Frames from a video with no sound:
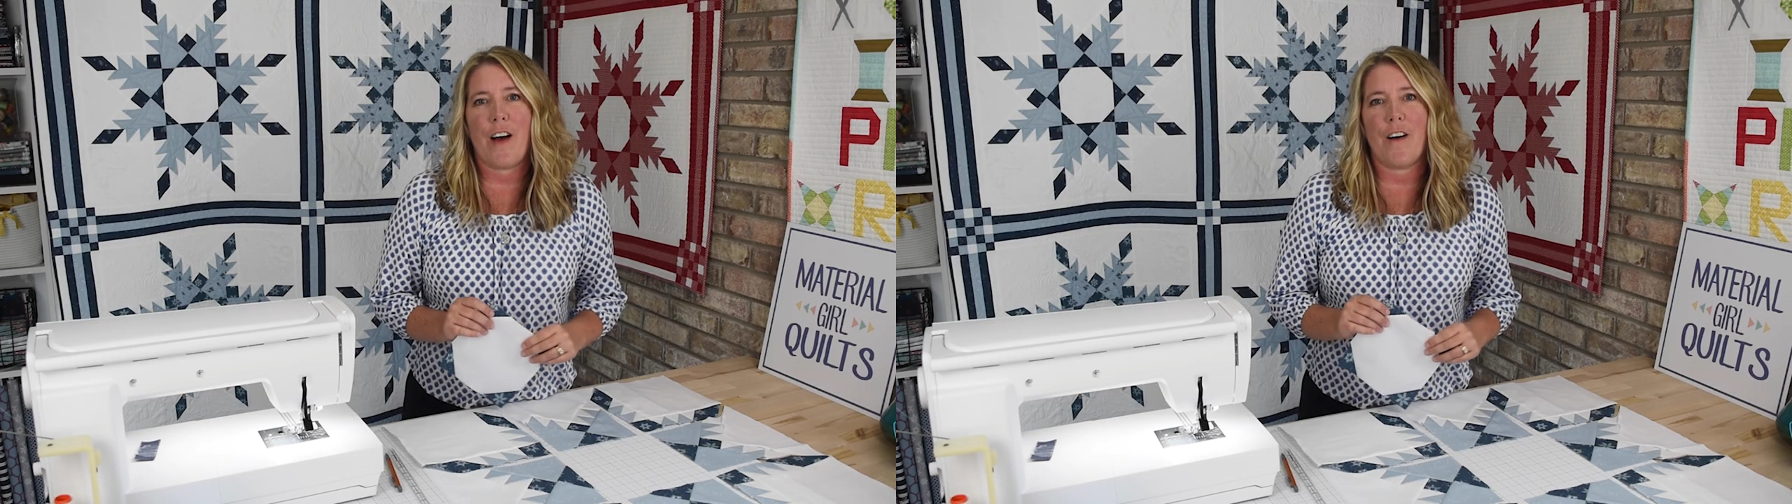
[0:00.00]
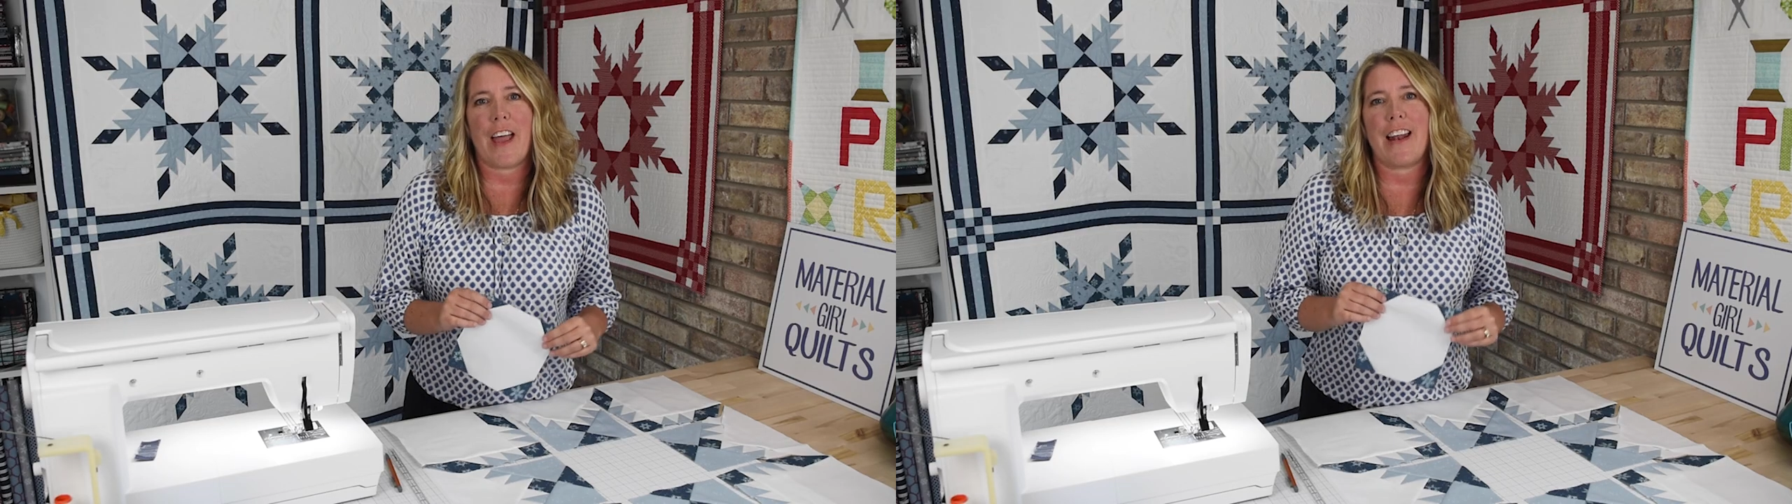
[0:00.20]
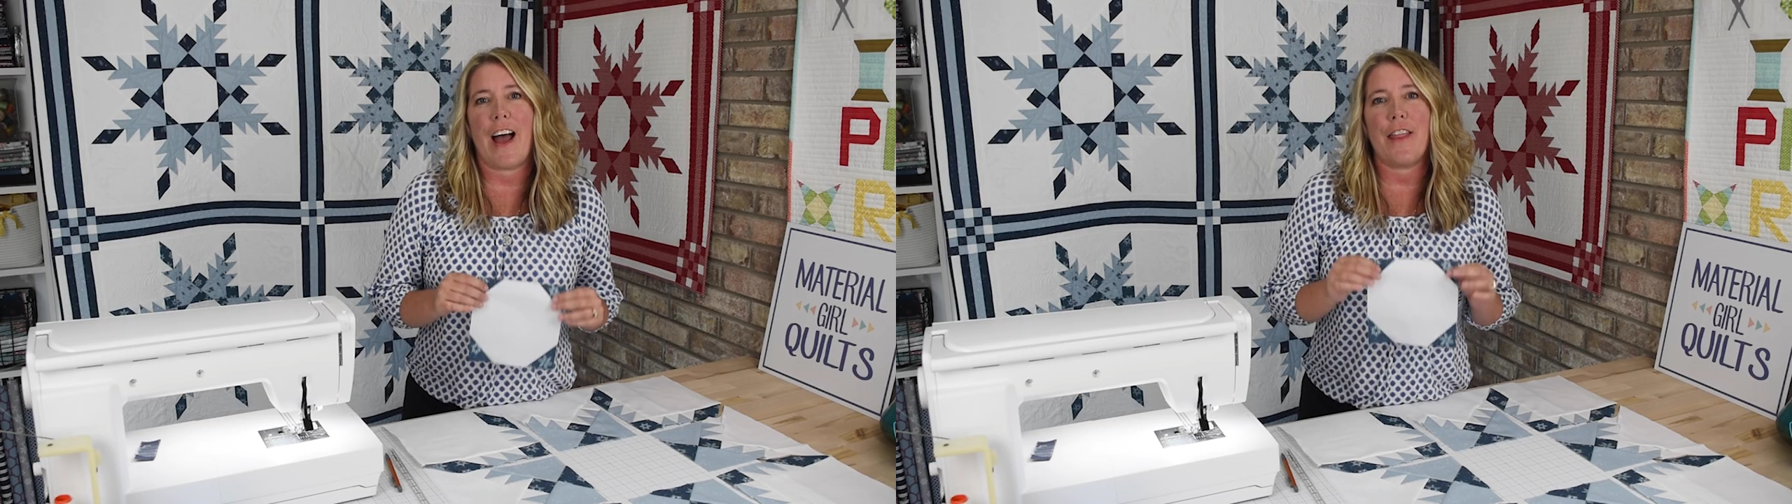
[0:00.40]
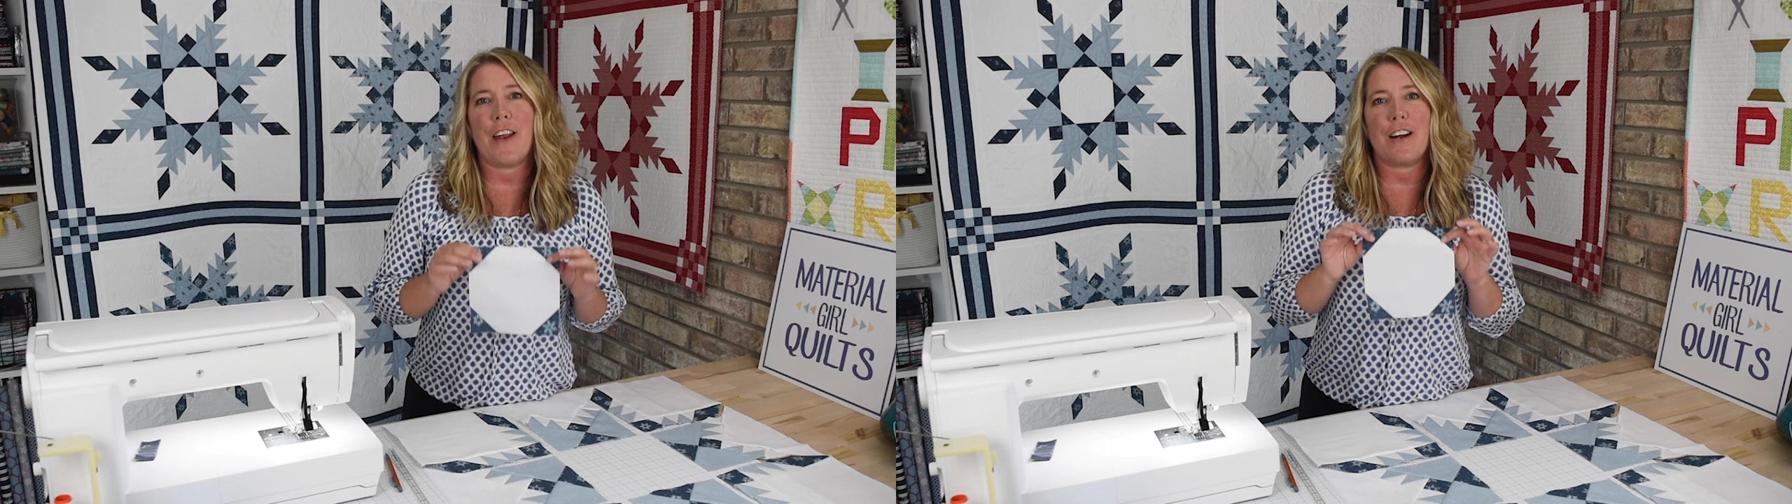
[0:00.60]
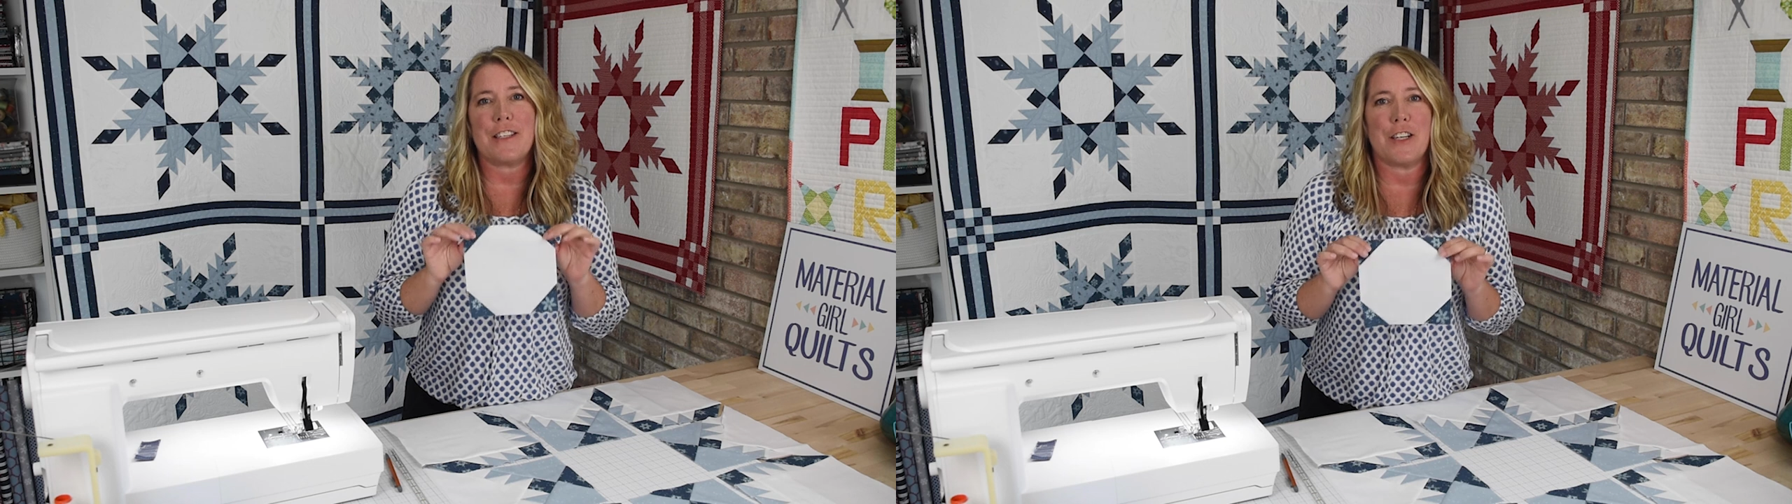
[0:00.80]
Okay, now that
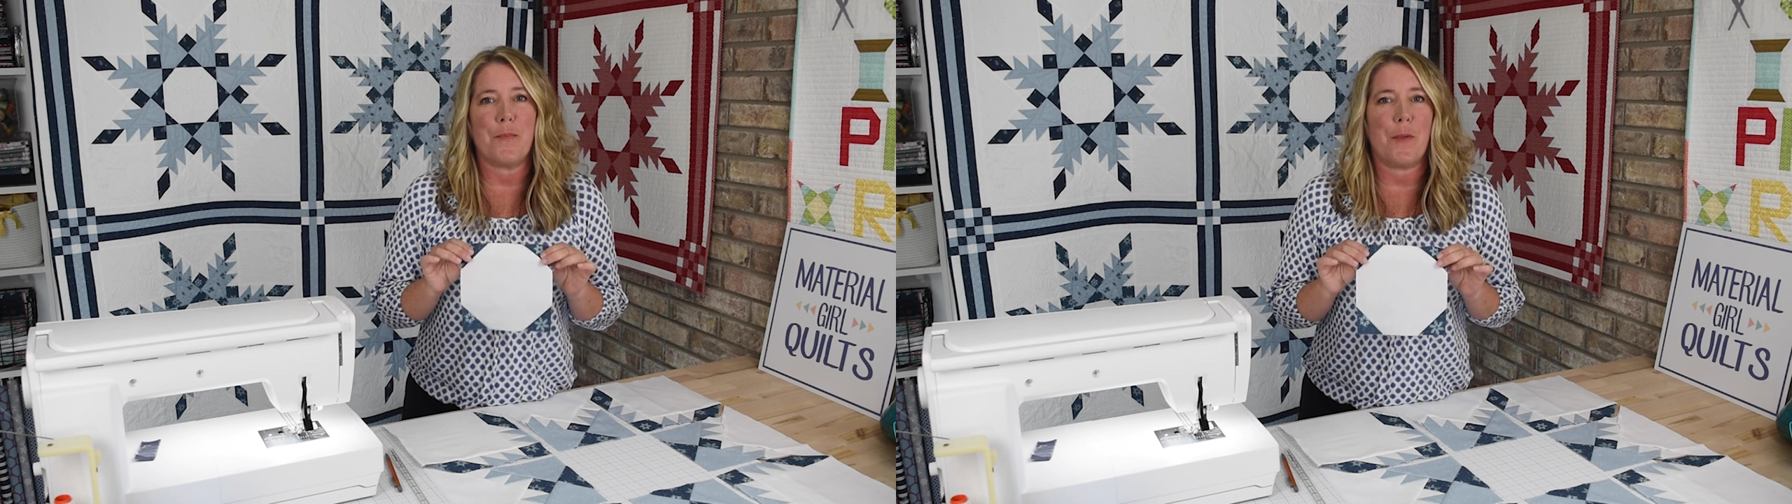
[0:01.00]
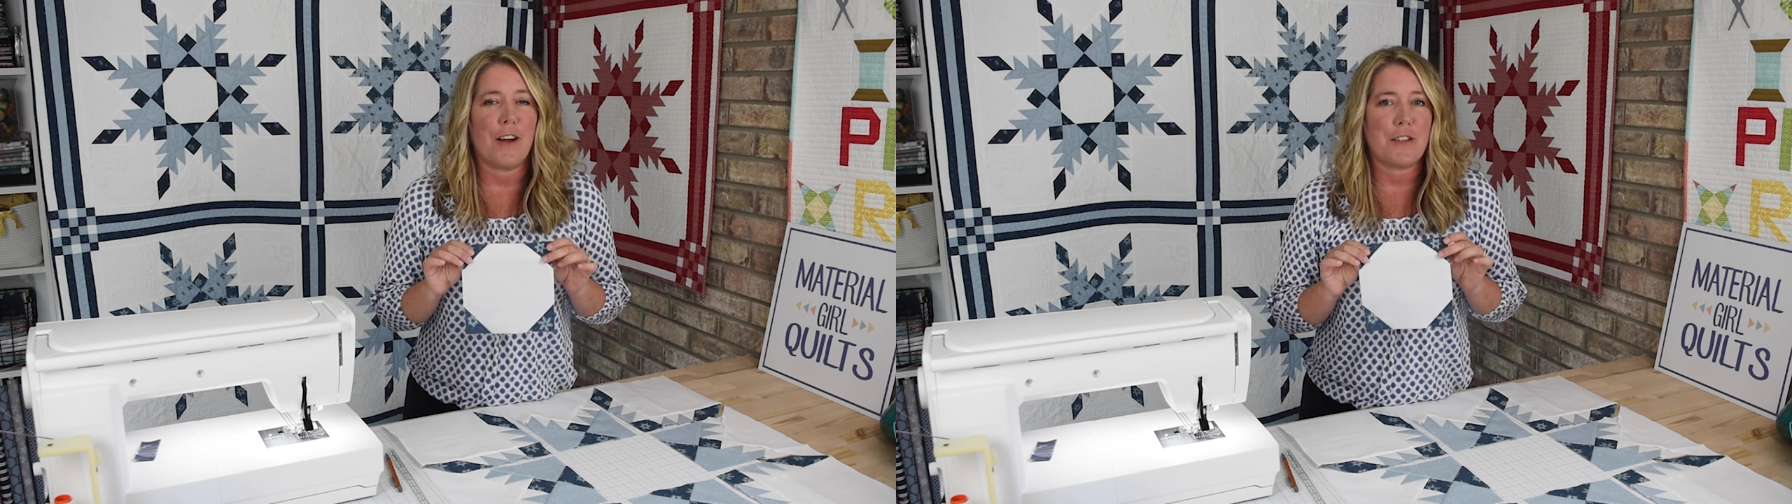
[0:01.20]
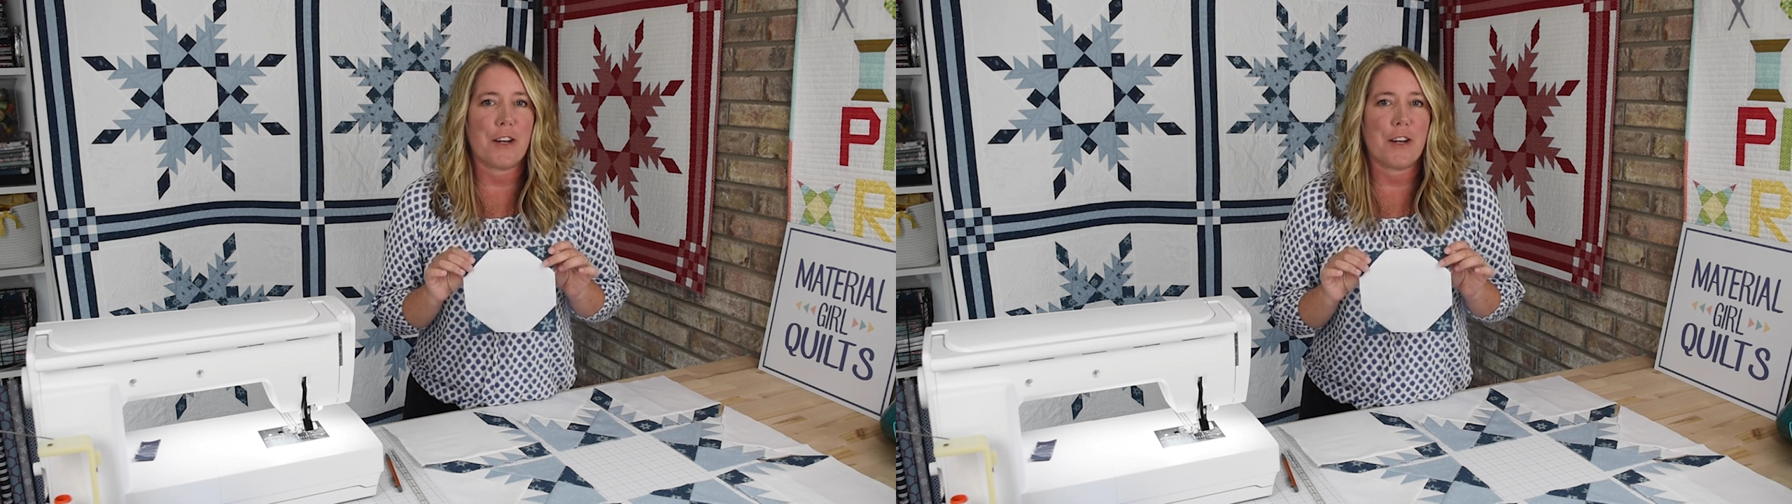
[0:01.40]
our center blocks are